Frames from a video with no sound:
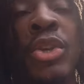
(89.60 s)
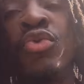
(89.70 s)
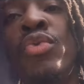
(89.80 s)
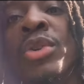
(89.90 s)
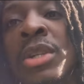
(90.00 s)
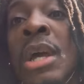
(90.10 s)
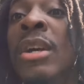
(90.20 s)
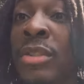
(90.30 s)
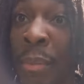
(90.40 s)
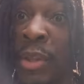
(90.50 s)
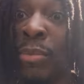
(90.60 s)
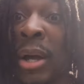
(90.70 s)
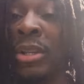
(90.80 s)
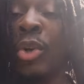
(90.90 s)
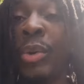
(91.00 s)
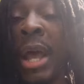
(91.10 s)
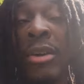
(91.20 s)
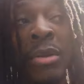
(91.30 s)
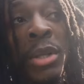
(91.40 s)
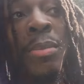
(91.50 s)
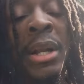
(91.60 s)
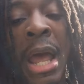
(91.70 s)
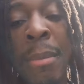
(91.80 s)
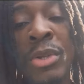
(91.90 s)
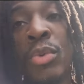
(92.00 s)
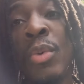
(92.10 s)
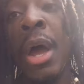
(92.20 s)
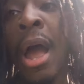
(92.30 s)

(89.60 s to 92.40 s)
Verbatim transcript: these rumors, something's about to go down, something's about to happen. So